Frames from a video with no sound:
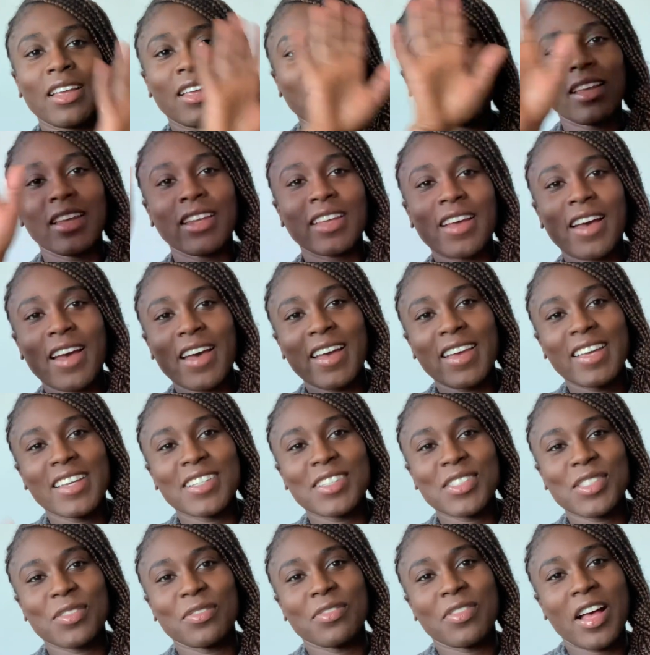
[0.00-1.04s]
Hey
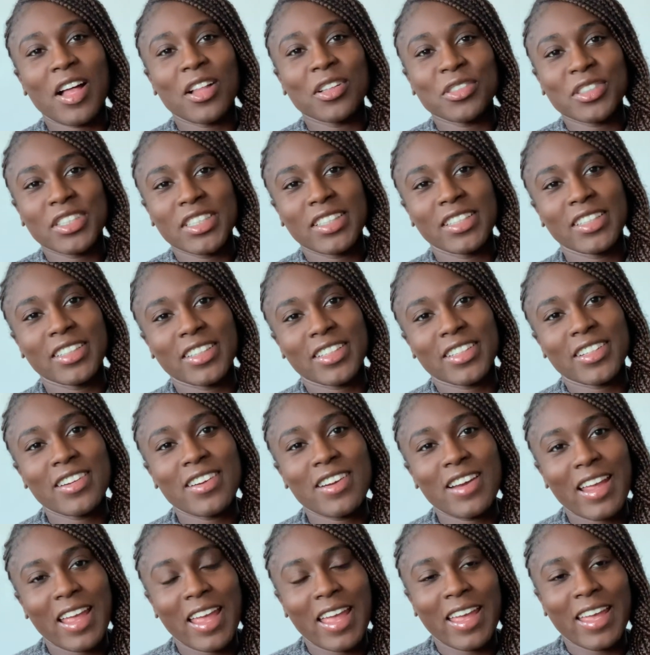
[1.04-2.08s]
guys, Valerie here,
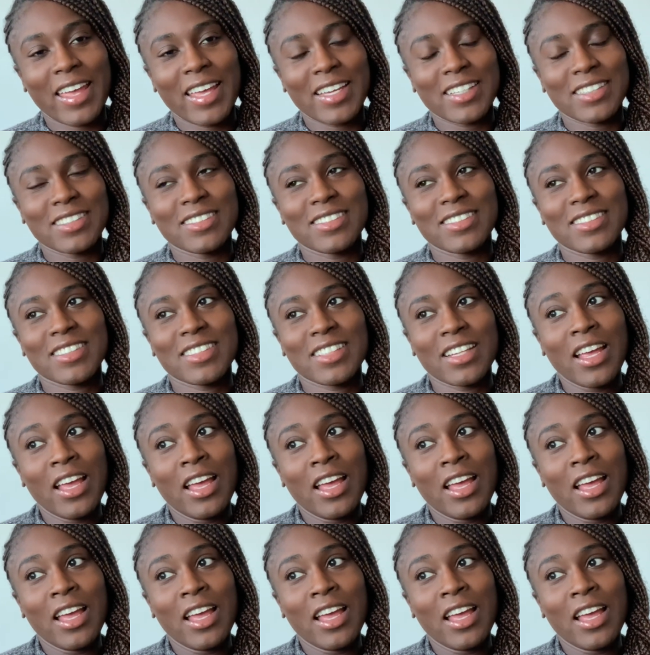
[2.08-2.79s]
and